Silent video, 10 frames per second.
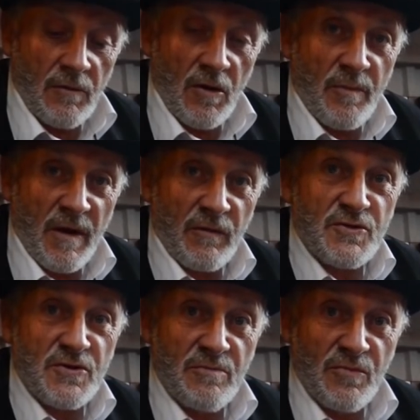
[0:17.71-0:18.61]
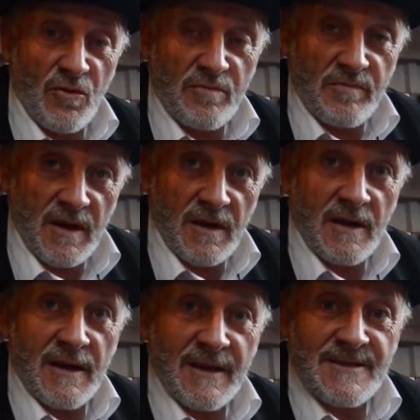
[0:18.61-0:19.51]
Well, breakfast on board, bacon
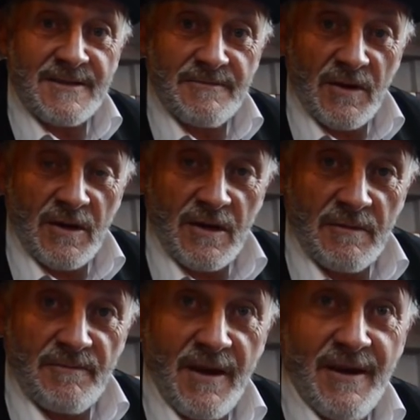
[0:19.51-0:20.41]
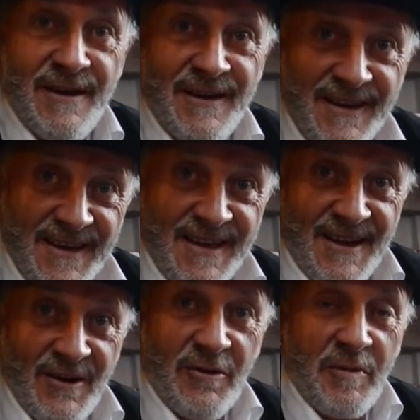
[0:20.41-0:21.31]
and eggs. Um, a
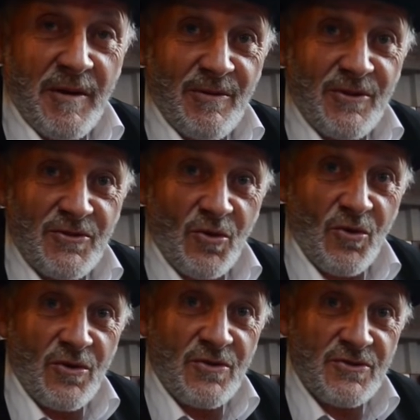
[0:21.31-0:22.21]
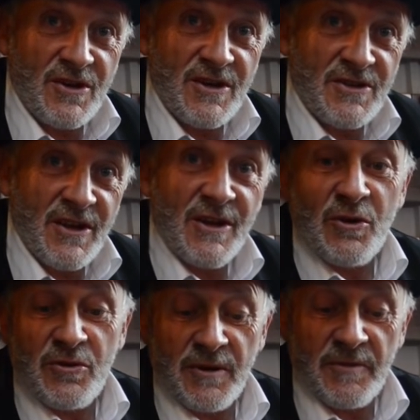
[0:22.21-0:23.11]
lot of people ashore say it's
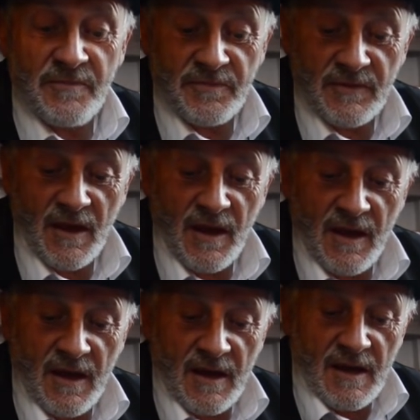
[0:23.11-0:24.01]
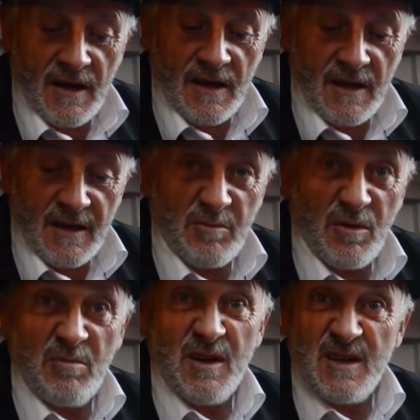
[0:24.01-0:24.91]
unhealthy. It
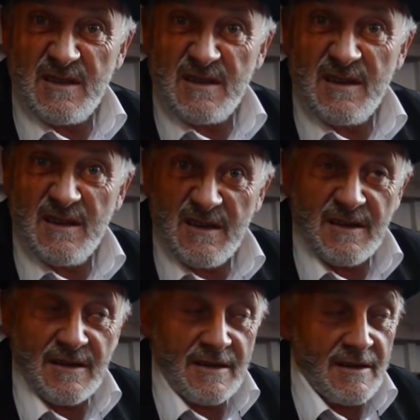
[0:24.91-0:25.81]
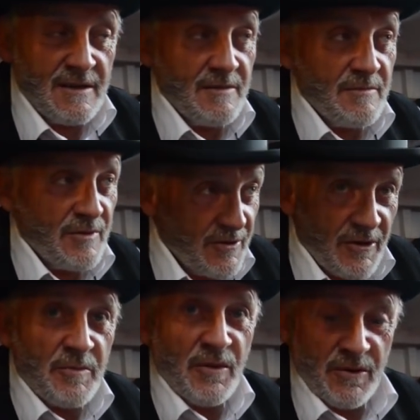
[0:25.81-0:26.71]
probably is. But
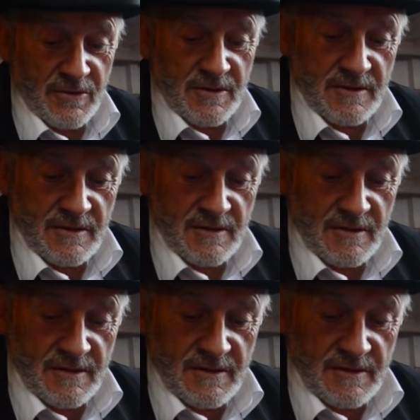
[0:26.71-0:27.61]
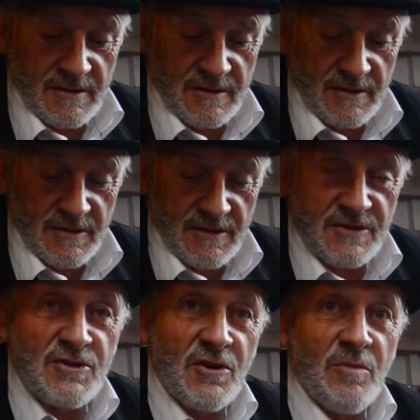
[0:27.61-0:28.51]
on a boat, in the
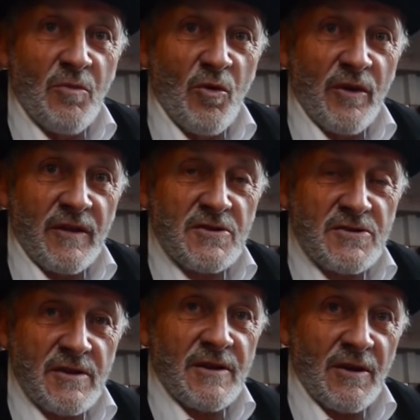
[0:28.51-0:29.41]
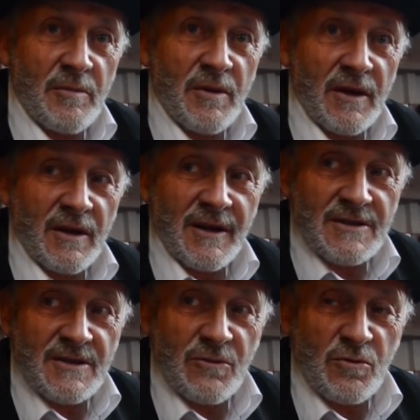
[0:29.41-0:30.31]
chill morning, there's nothing like bacon and
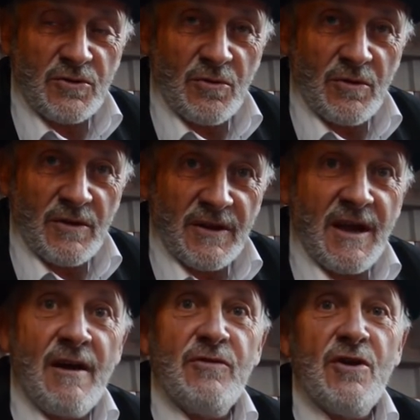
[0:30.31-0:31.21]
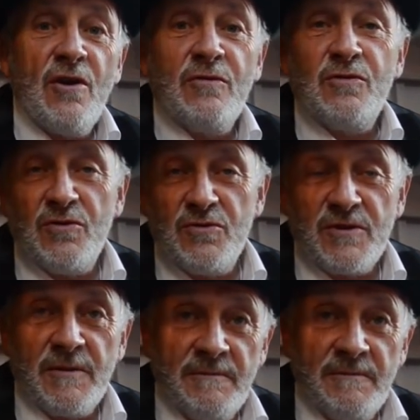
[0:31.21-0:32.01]
eggs. I always call it the caviar of cruising.